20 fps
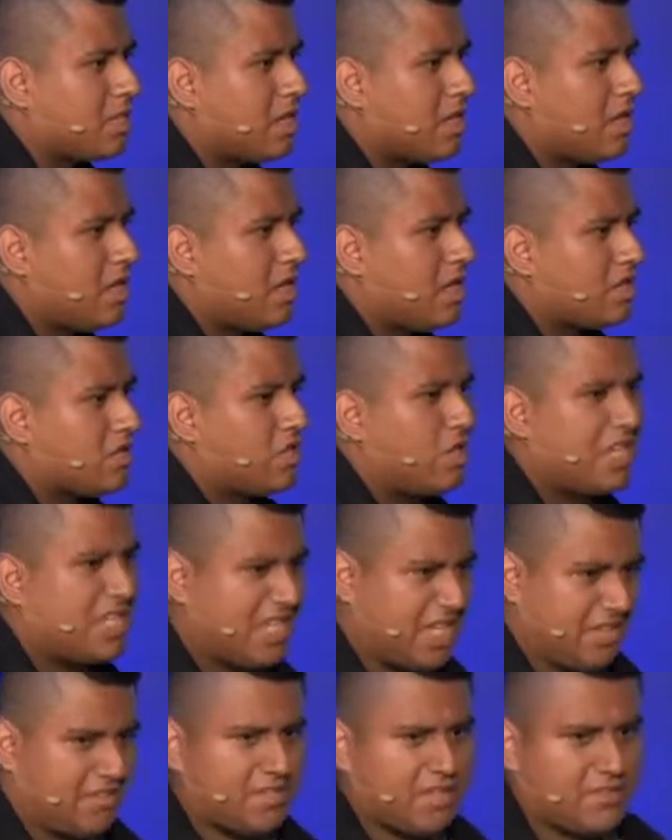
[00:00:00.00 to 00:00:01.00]
So he
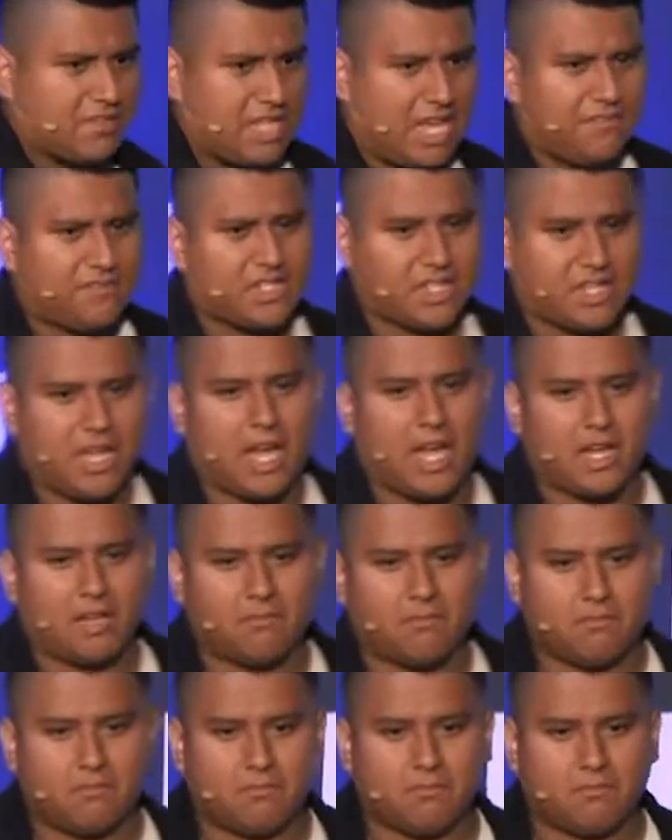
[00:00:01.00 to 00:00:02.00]
gives his life to God.
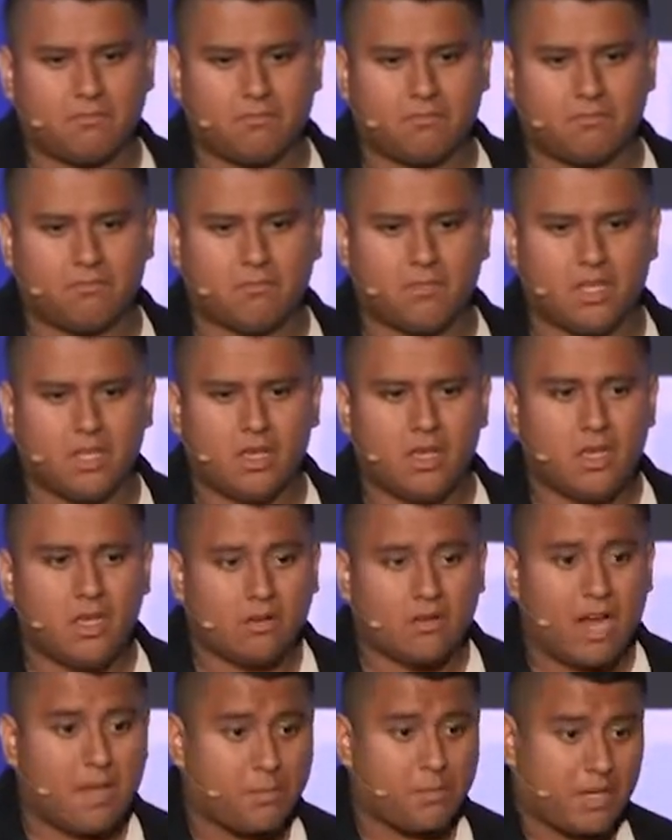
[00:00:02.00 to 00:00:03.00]

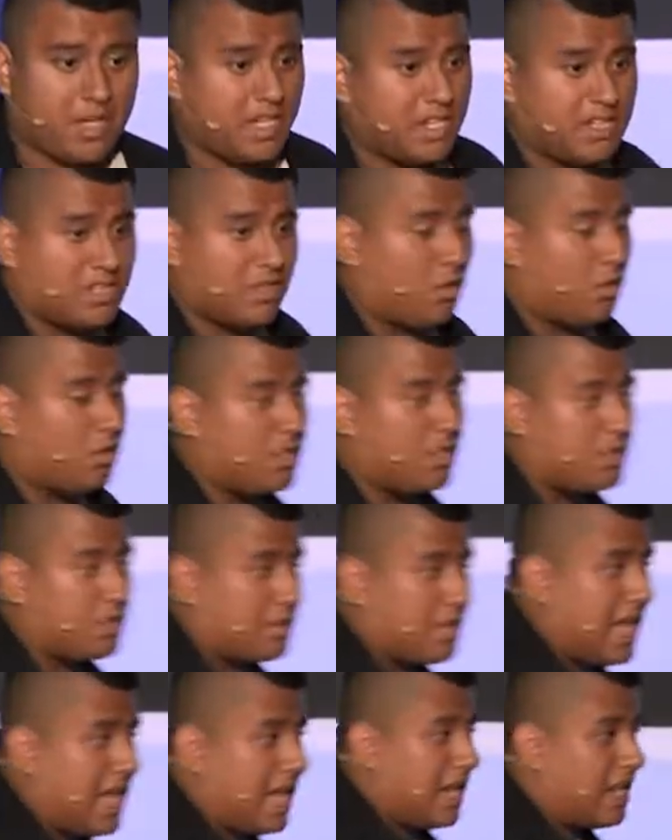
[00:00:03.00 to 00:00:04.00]
Right? But he doesn't only do
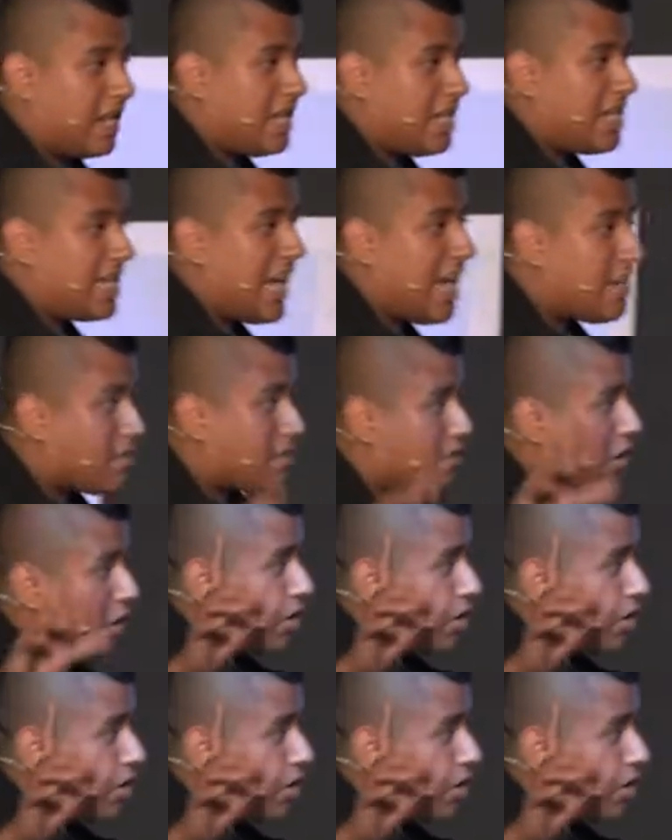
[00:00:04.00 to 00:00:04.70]
that. He gathers all the